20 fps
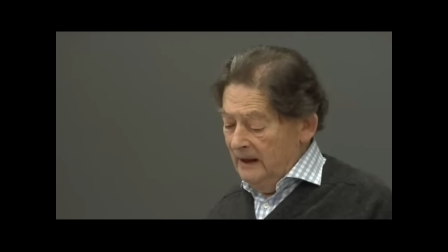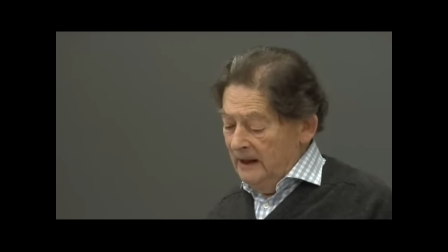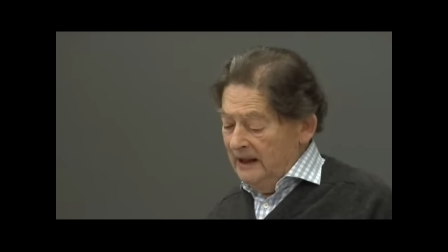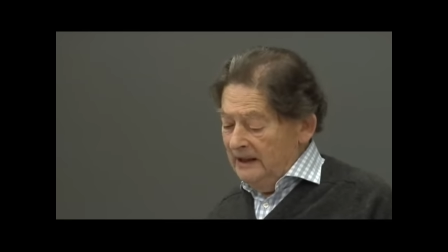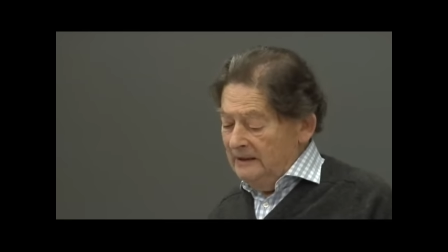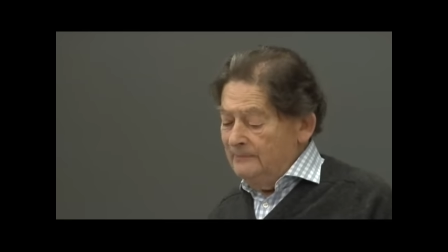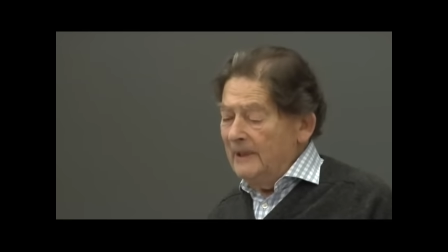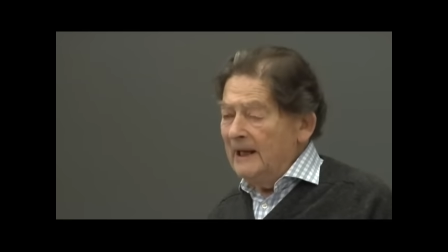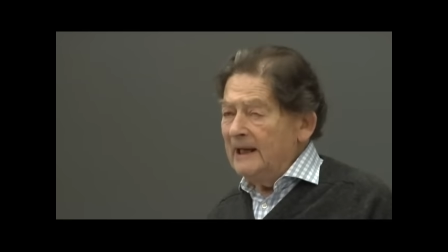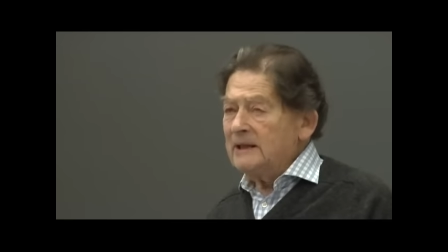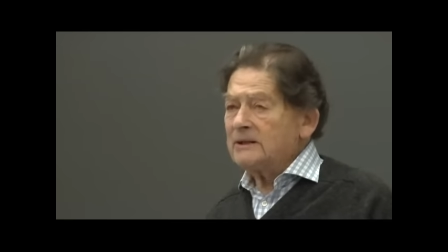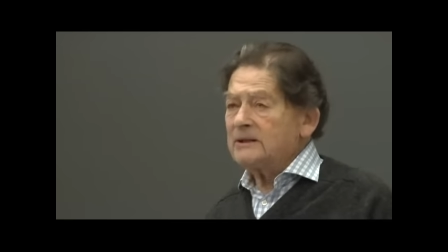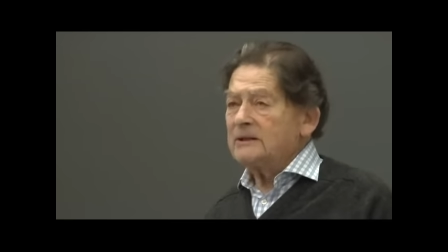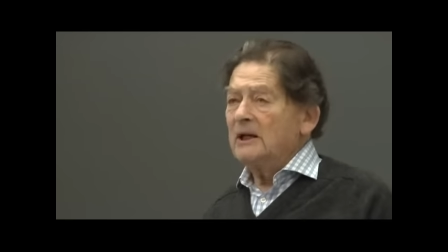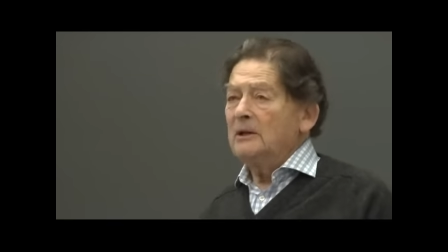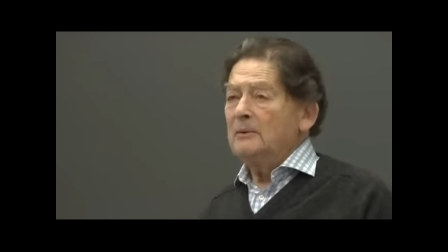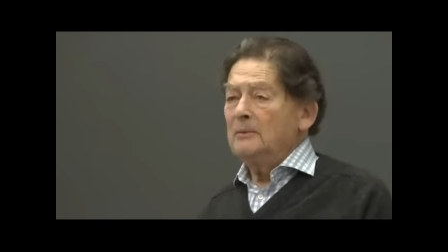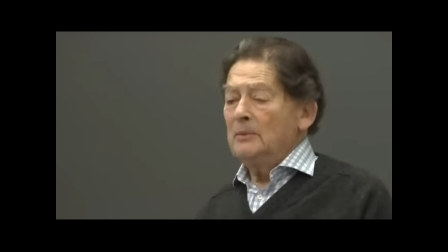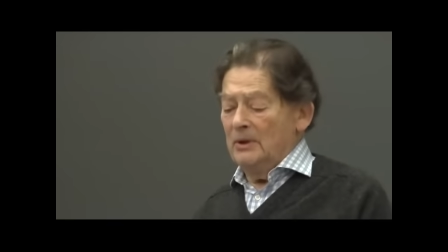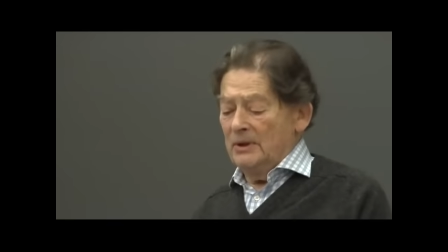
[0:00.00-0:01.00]
It makes
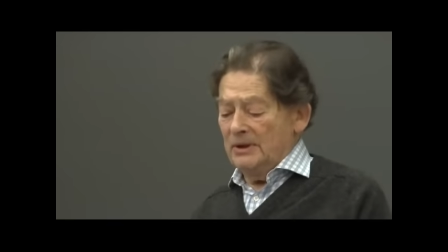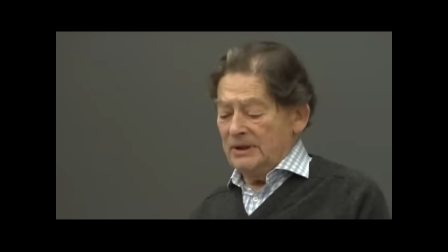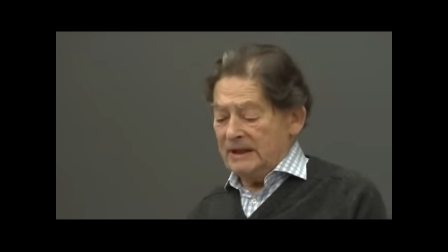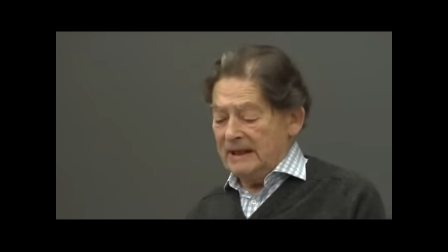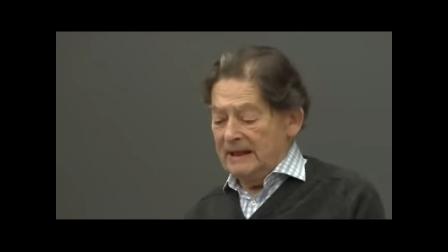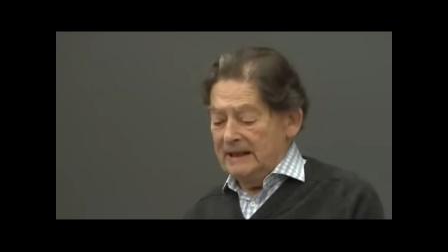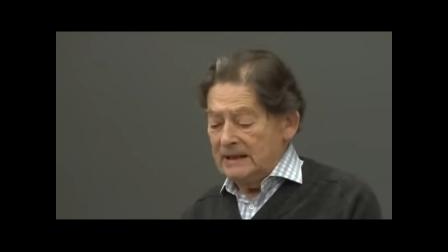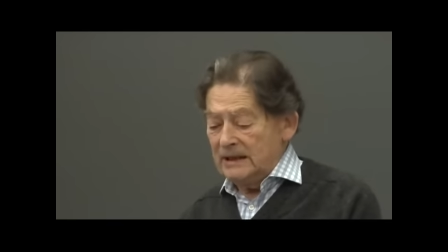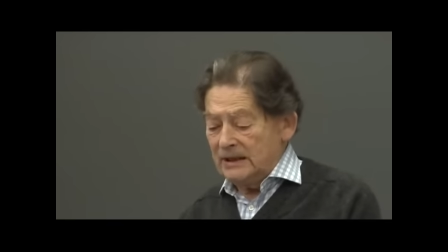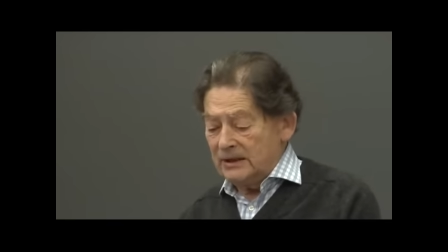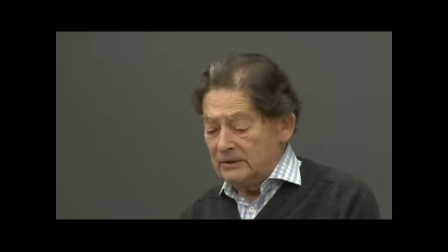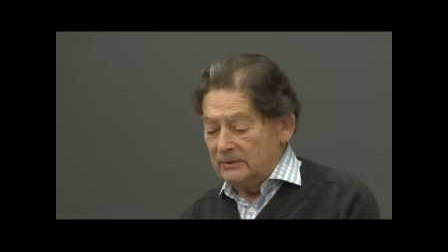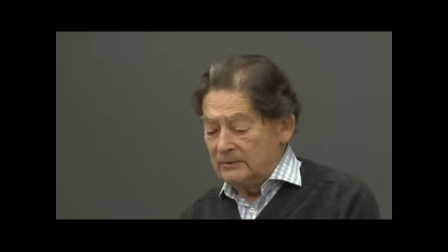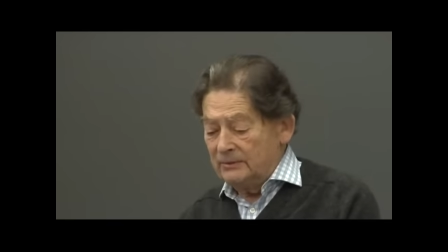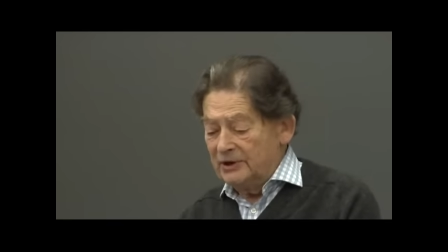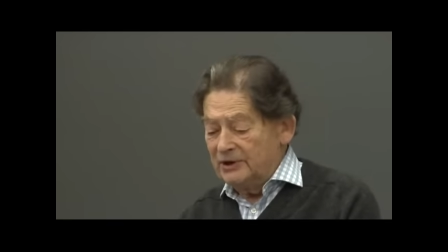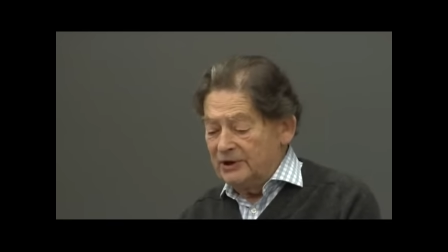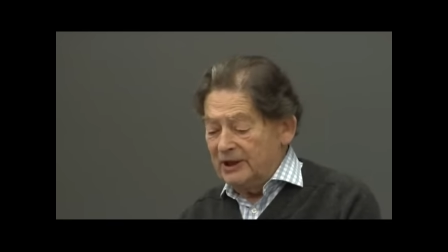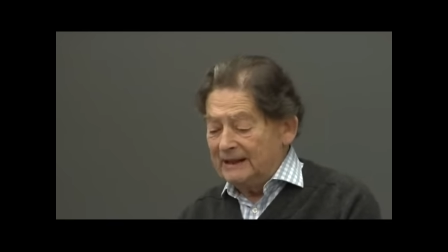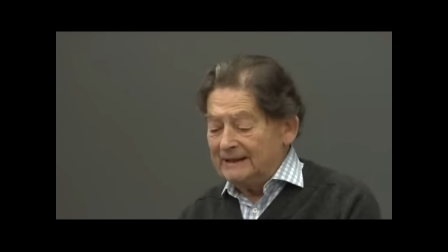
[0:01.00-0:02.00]
no more sense to
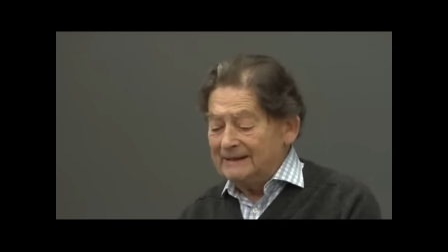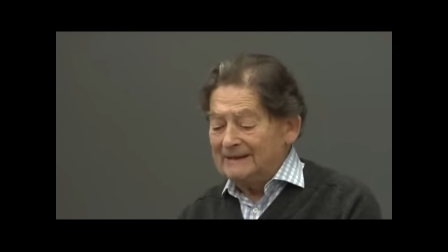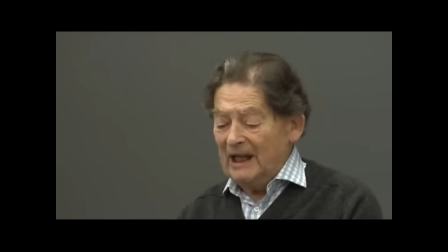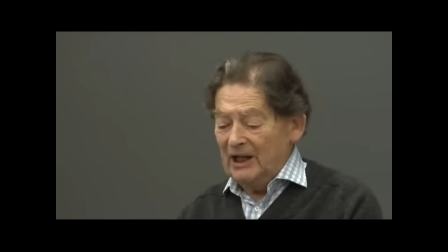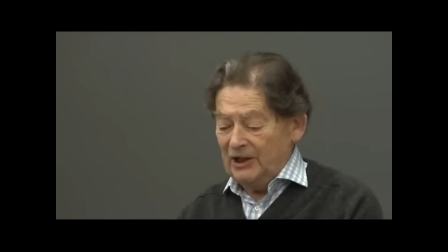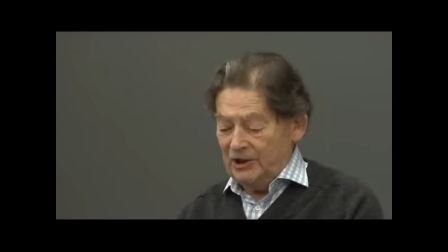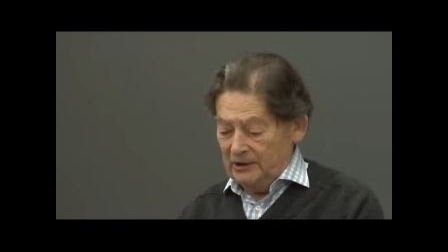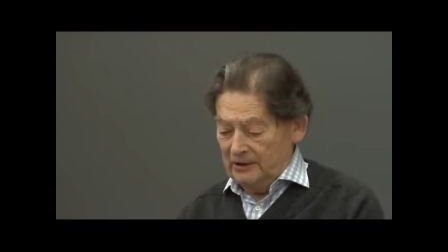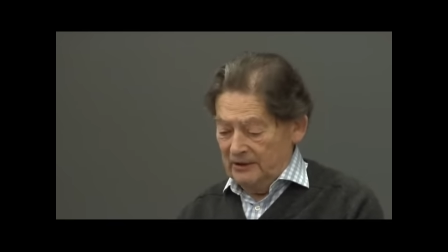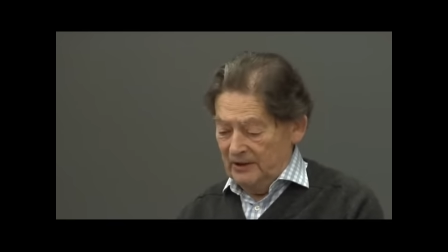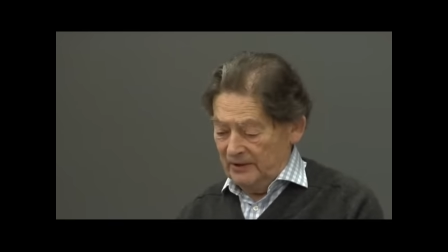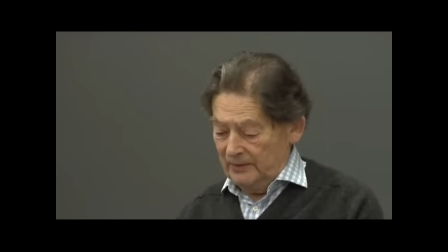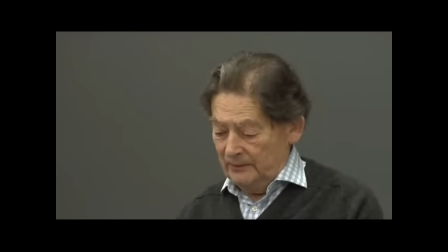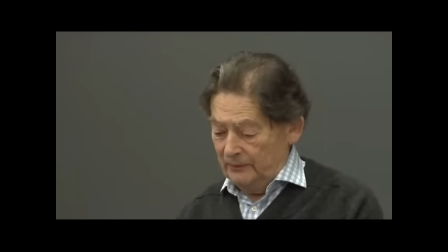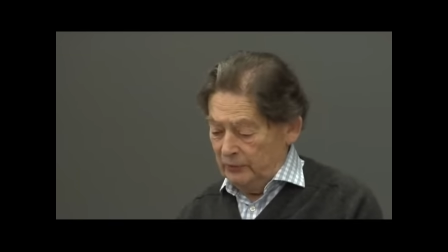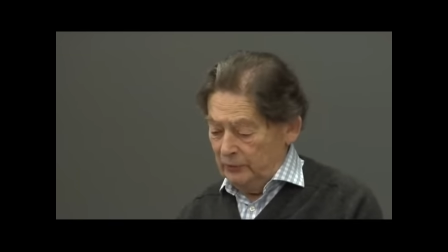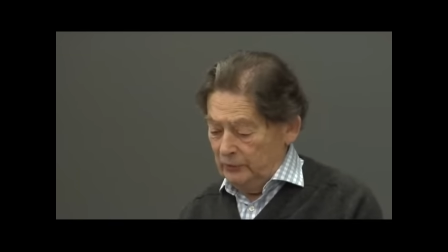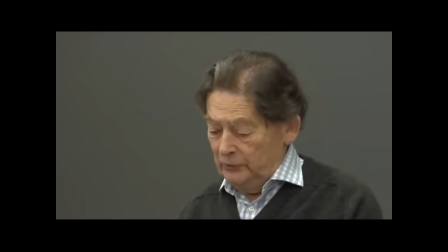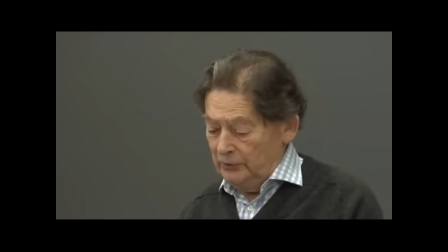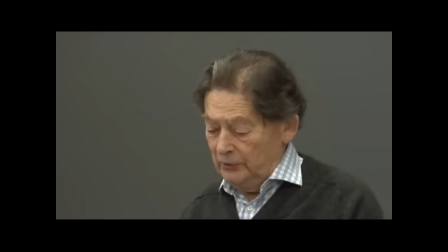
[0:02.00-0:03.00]
reject
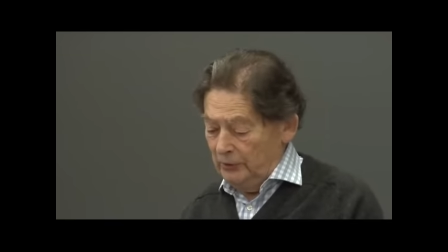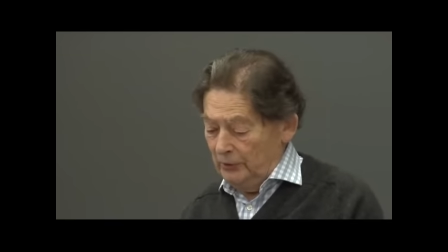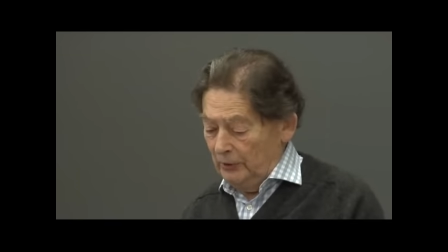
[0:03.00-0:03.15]
nationalism tout